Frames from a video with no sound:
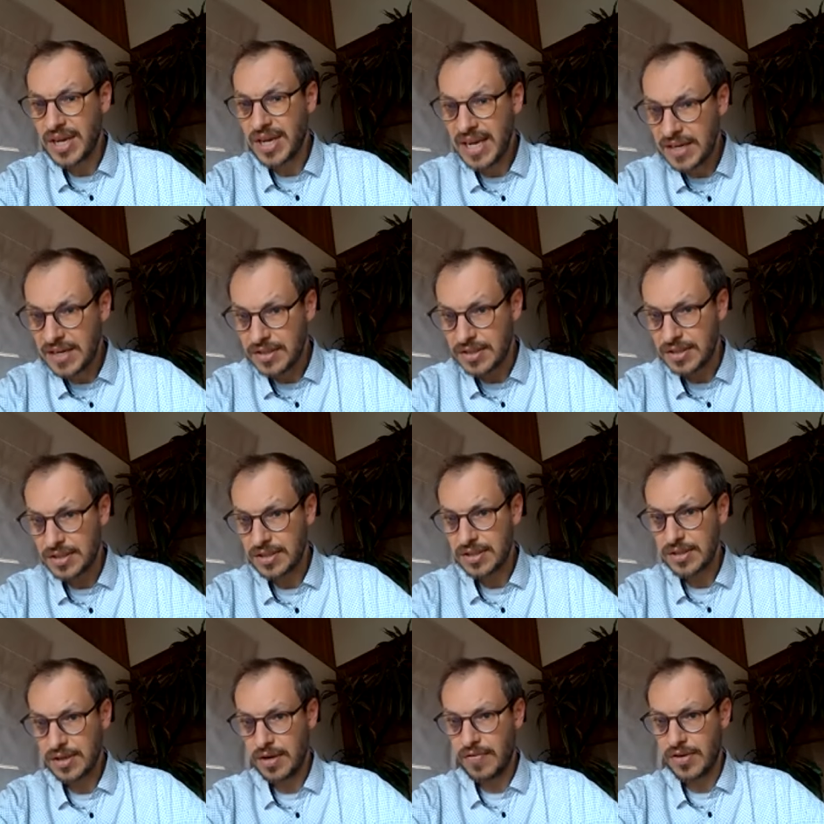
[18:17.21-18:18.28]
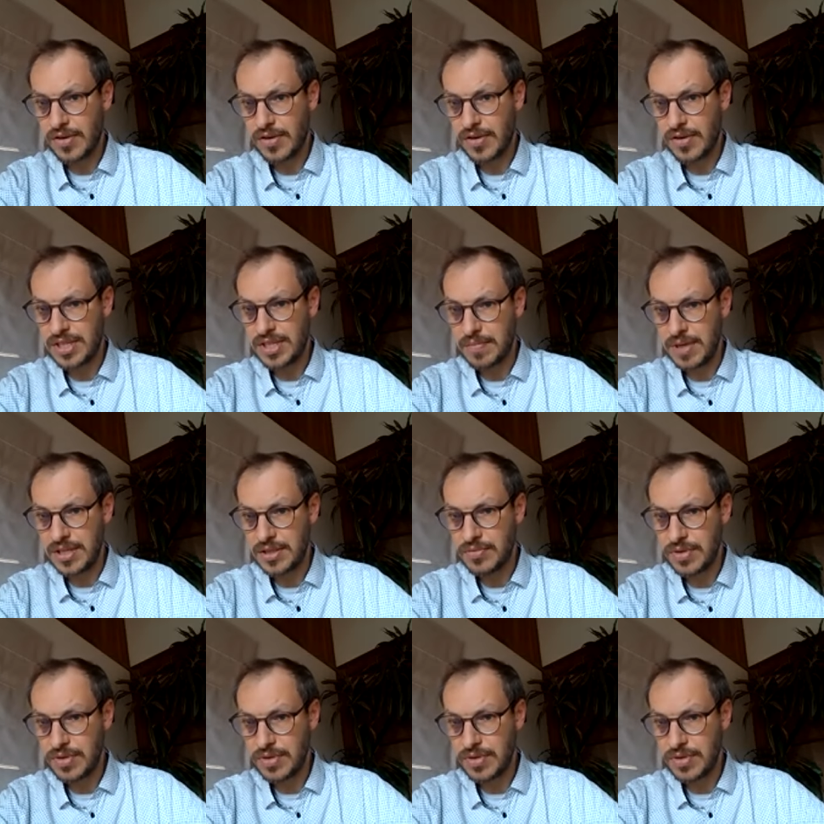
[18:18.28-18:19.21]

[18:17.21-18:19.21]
the canons for disciplines.